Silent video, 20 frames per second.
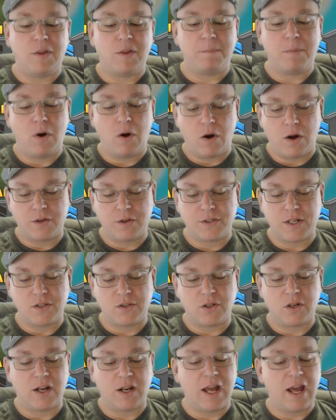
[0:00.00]
the boss,
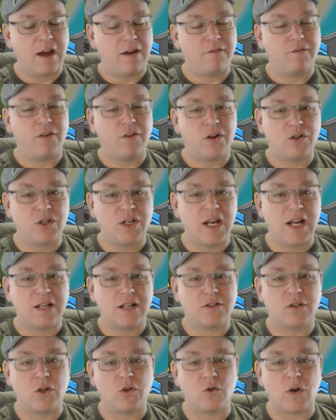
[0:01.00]
is going to have a
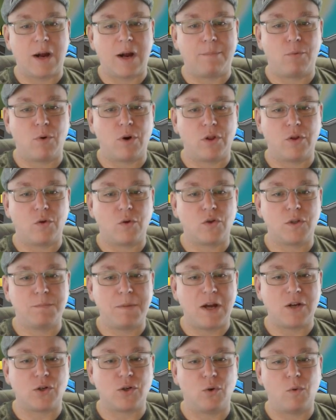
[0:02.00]
chance to drop one of those
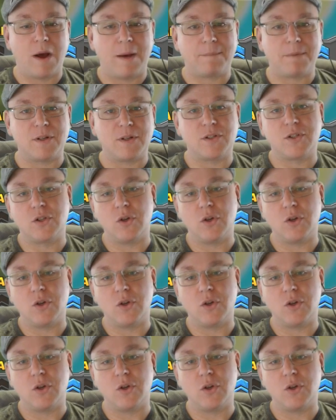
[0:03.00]
special weapons.